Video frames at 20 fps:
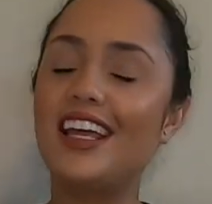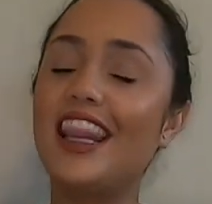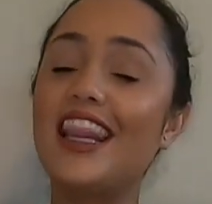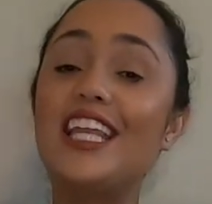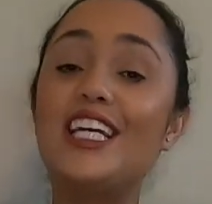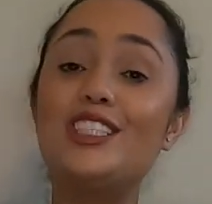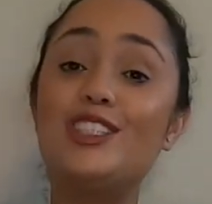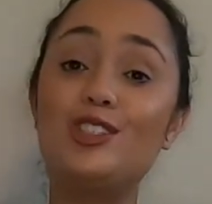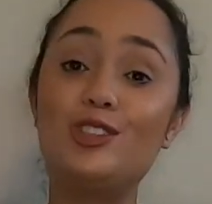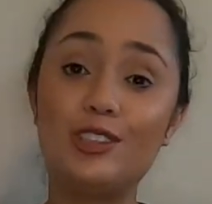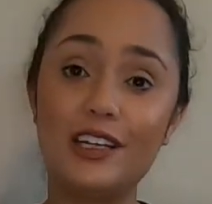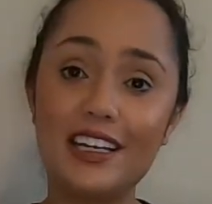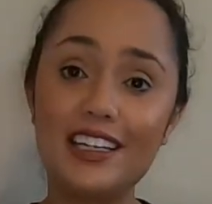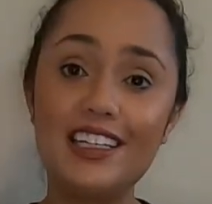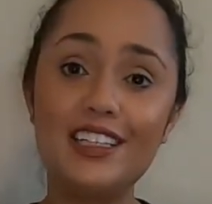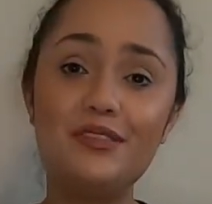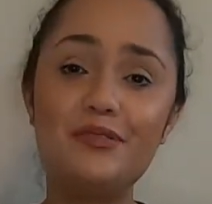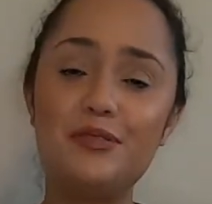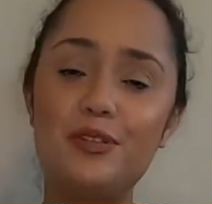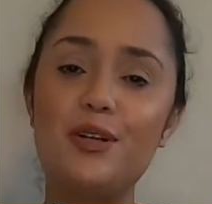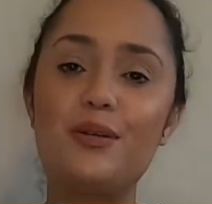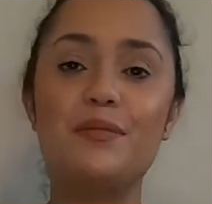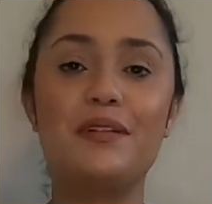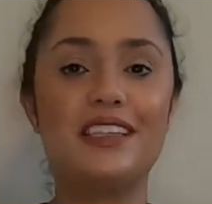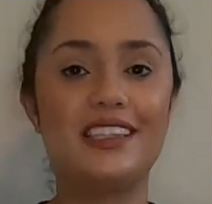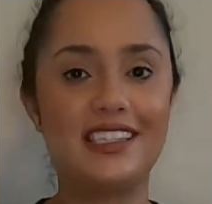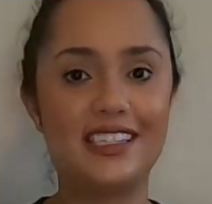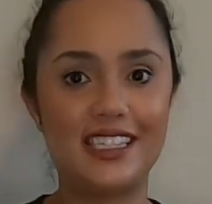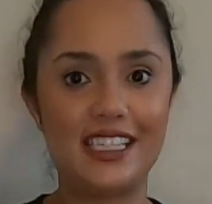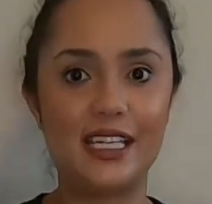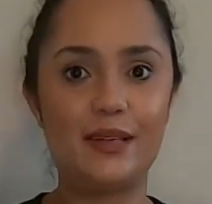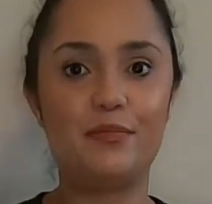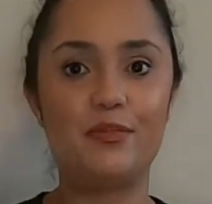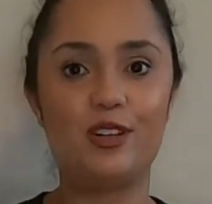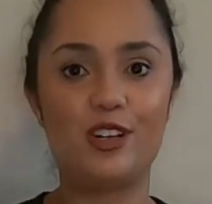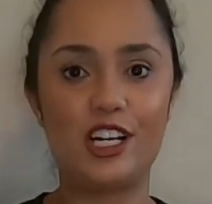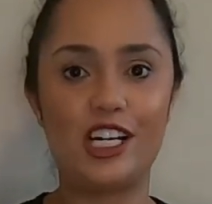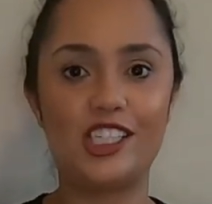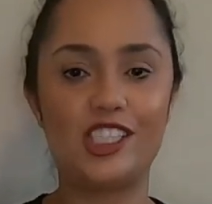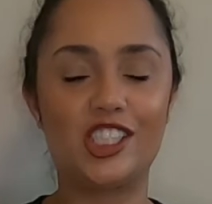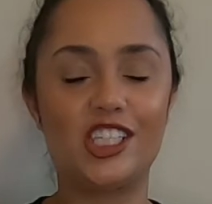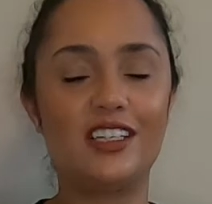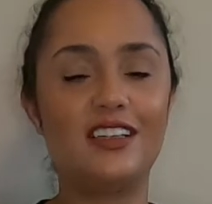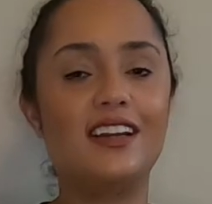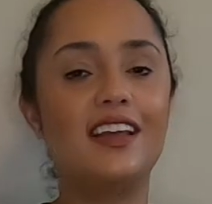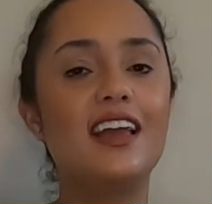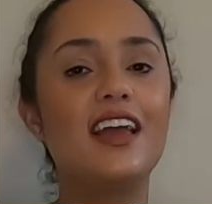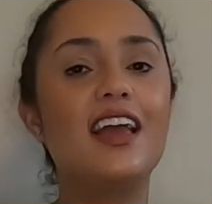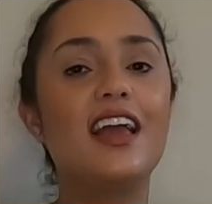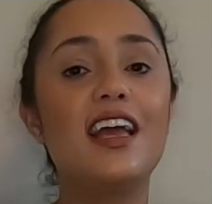The dreaded 4-month sleep regression.